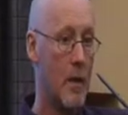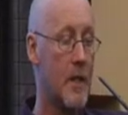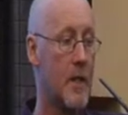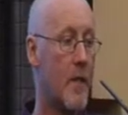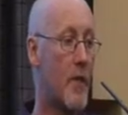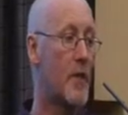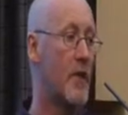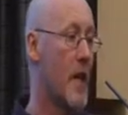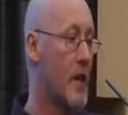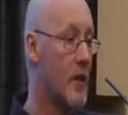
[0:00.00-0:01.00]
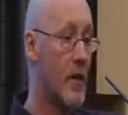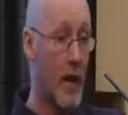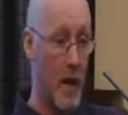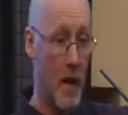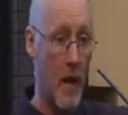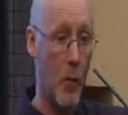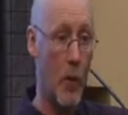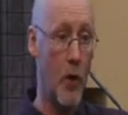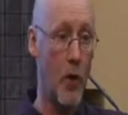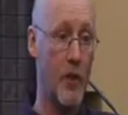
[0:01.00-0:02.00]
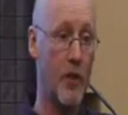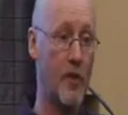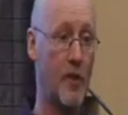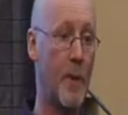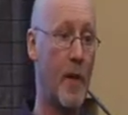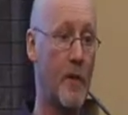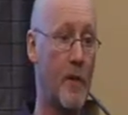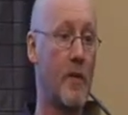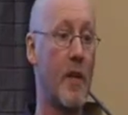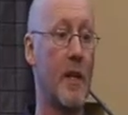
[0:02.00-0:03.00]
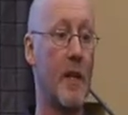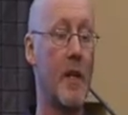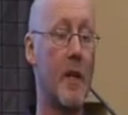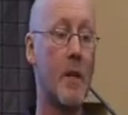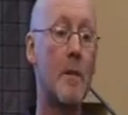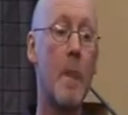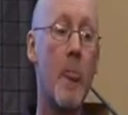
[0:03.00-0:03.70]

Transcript: The difference is, and I won't hold you in suspenders any longer.